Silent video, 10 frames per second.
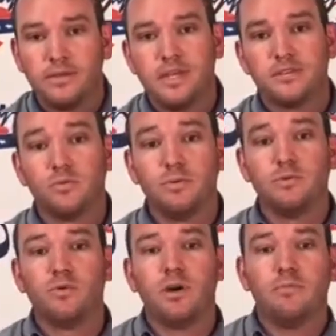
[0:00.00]
This will
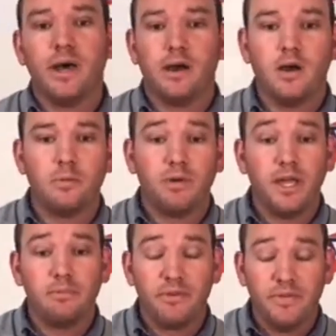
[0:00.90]
be run by our
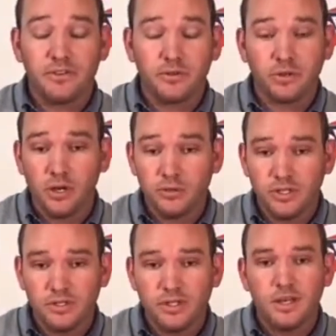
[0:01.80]
paid professional
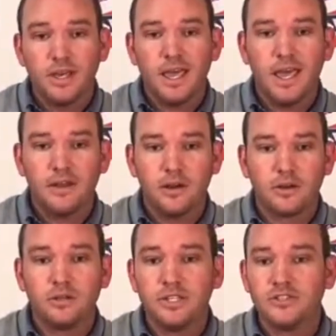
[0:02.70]
coaches and our
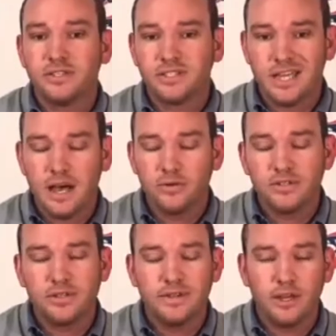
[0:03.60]
collegiate
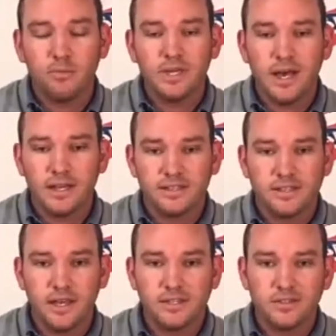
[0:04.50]
scouts that'll be on
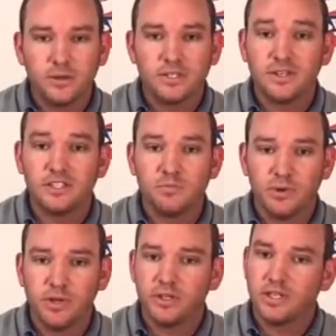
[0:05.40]
site. So it's an
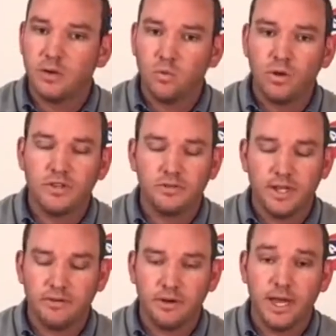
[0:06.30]
experience and one that you'll
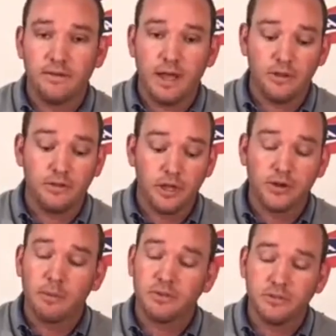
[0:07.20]
never have
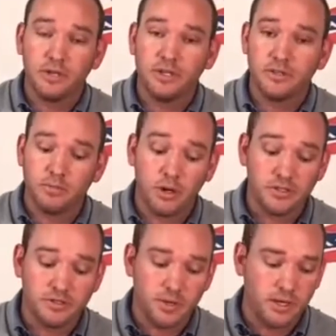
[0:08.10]
another opportunity to
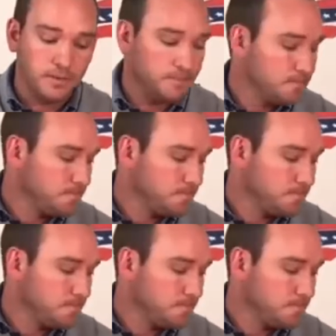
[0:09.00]
participate in.